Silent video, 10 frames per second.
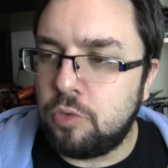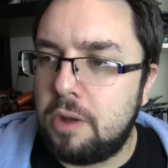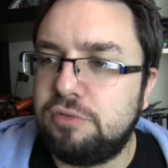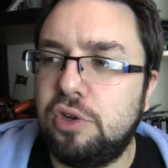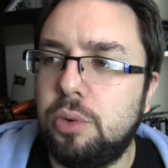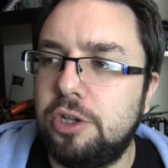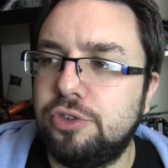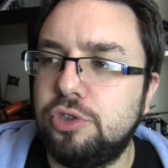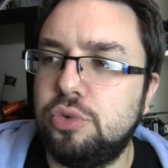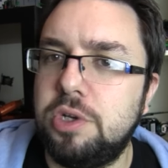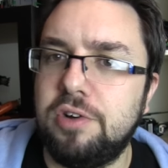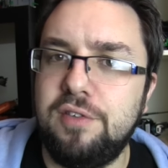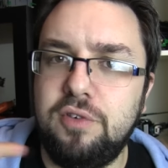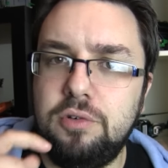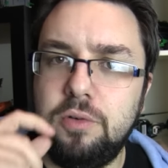Follow us on Twitter
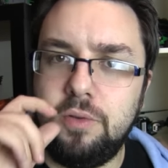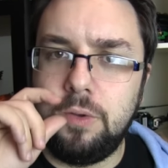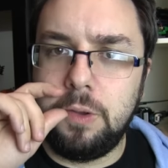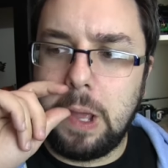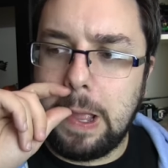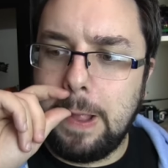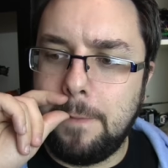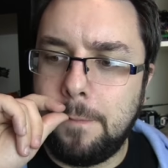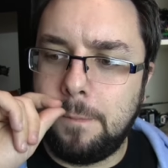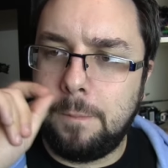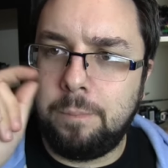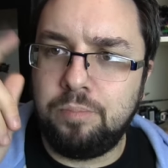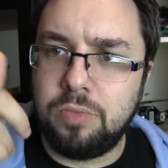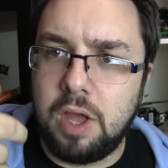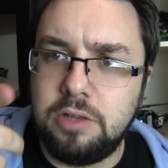at Food Review UK.
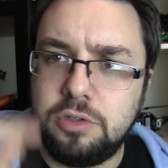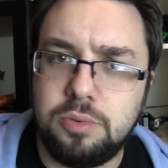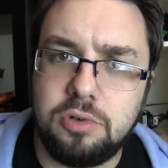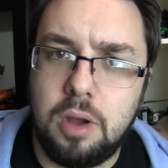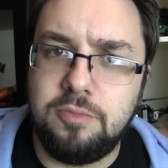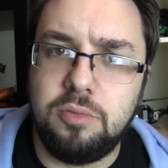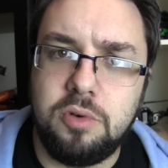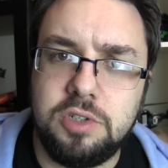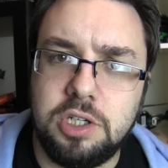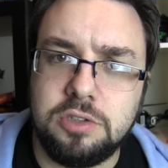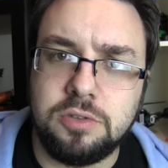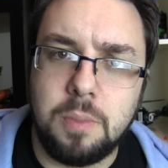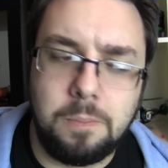And subscribe for more videos.